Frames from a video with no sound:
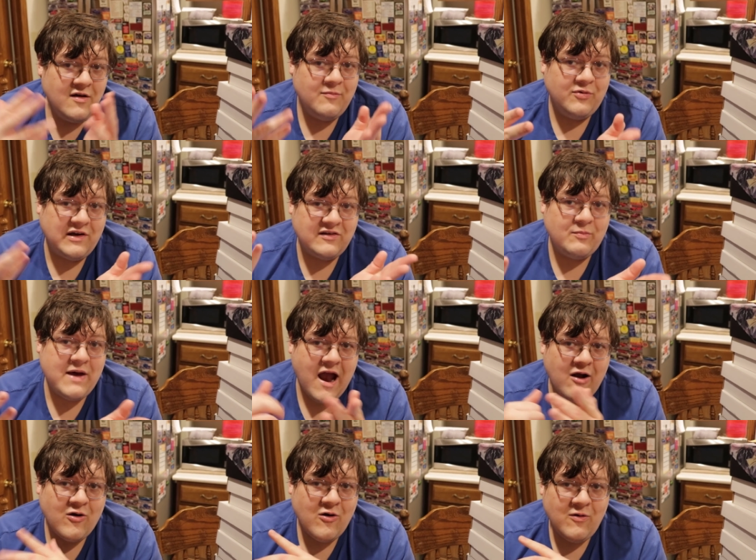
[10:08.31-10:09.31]
plus
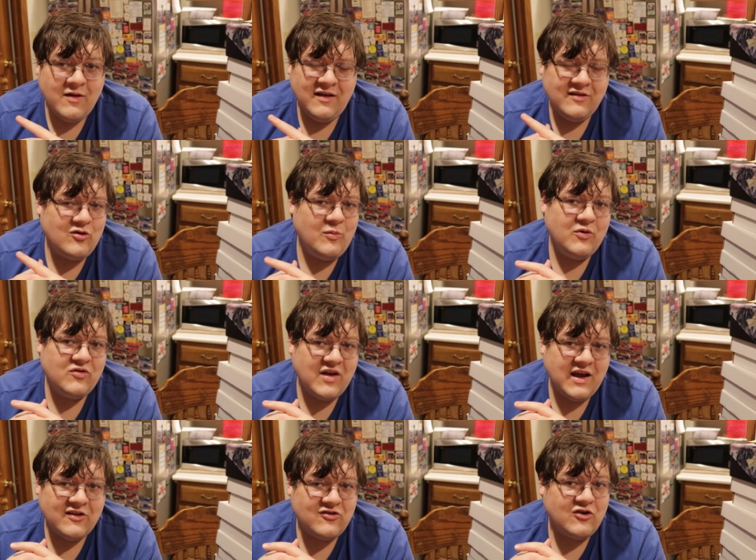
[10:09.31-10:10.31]
macro, it's almost
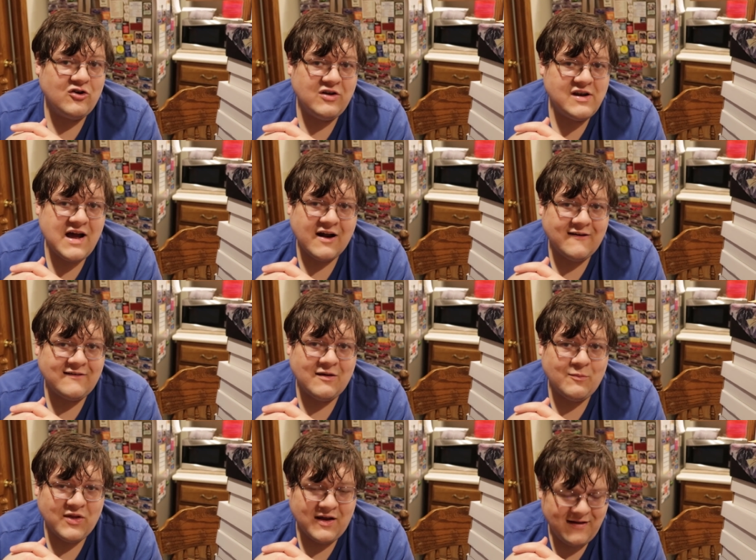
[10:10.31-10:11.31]
like it's a good deck or
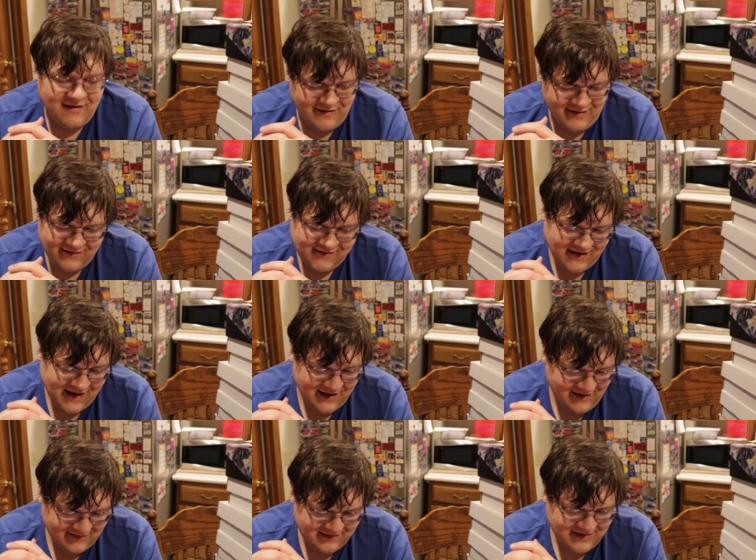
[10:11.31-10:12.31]
something. It's a,
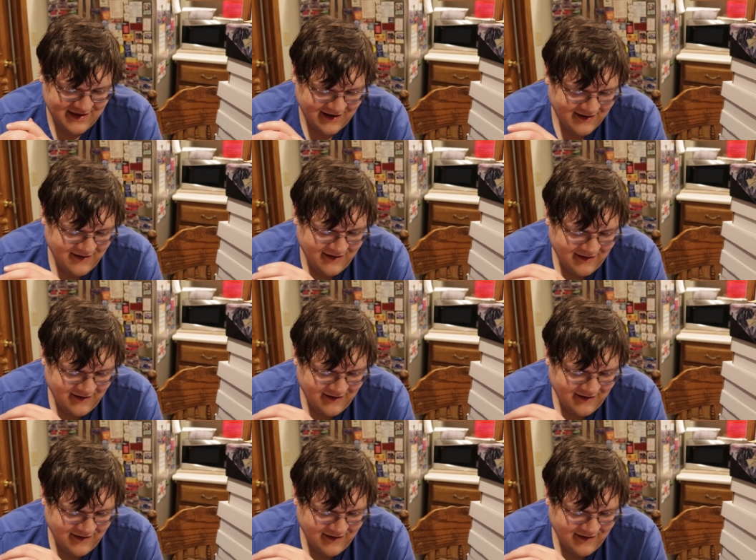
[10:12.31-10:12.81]
it's a thing.